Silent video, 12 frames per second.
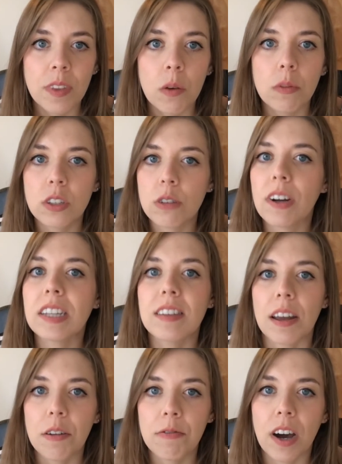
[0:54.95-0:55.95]
Once you've
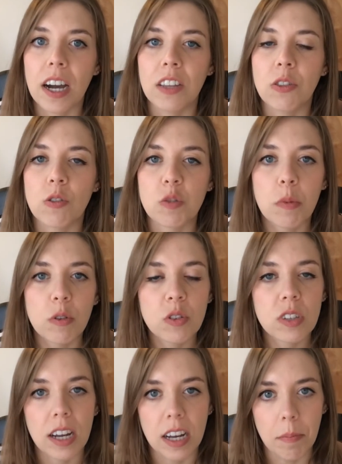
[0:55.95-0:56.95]
identified those
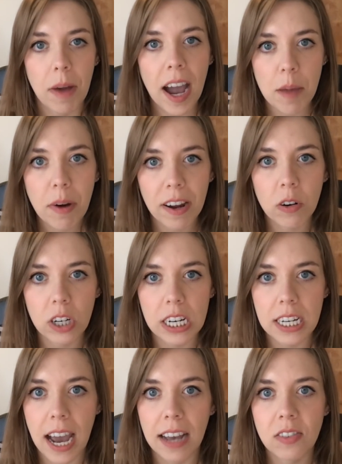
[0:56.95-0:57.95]
most high priority
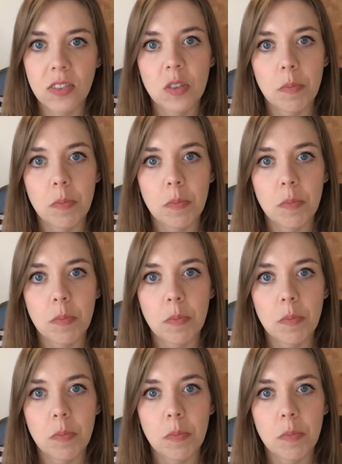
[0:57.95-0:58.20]
tasks,